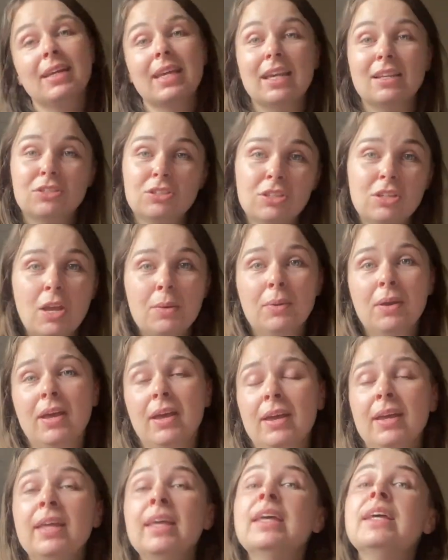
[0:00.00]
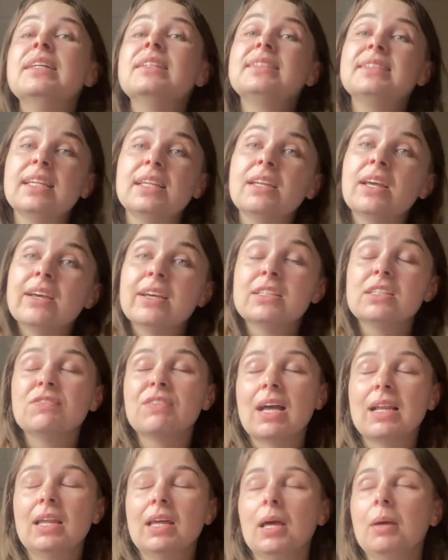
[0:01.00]
getting to know her, seeing her
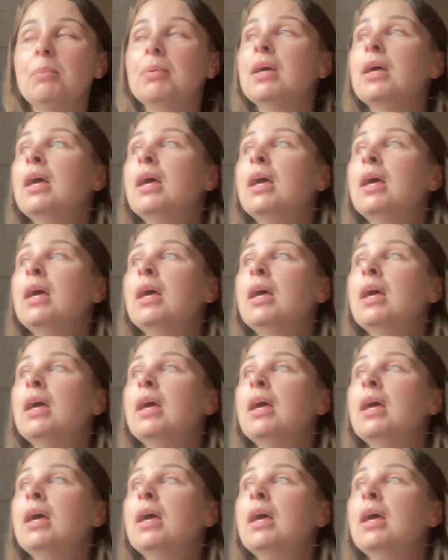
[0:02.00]
develop.